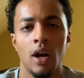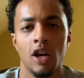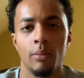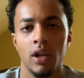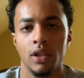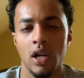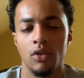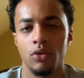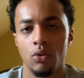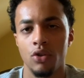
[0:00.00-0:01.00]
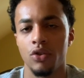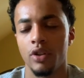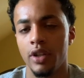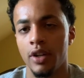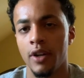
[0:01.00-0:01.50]
gotta make $1,200 a
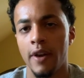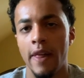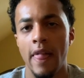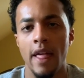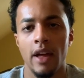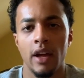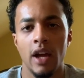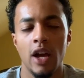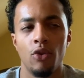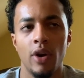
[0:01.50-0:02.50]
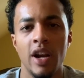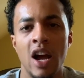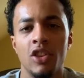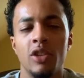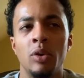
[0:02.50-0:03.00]
year. And right now,
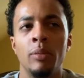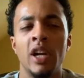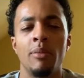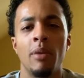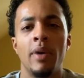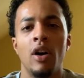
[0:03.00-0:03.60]
at the moment, I'm at